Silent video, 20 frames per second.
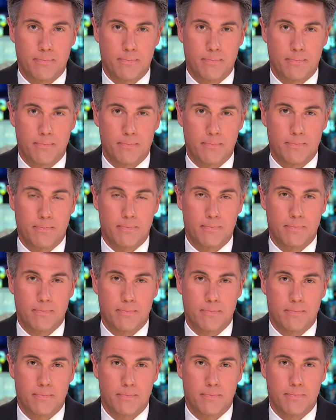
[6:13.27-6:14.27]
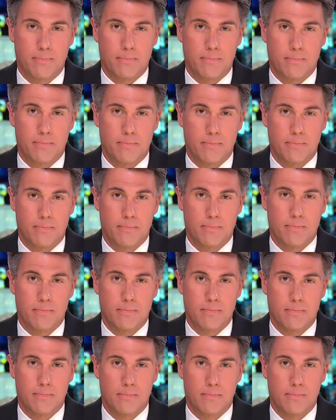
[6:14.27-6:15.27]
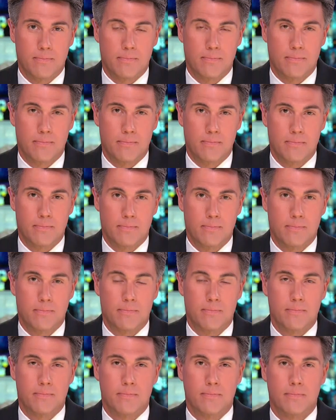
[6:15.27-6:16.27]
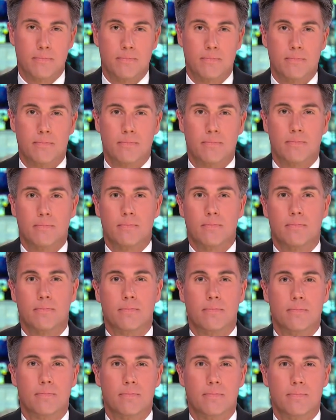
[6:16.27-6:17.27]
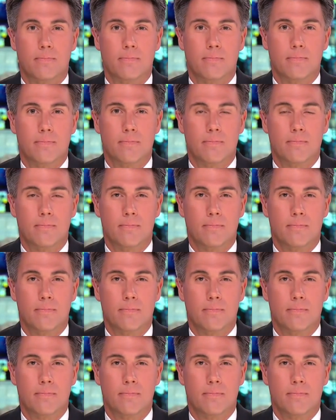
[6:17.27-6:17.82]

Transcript: This person isn't speaking.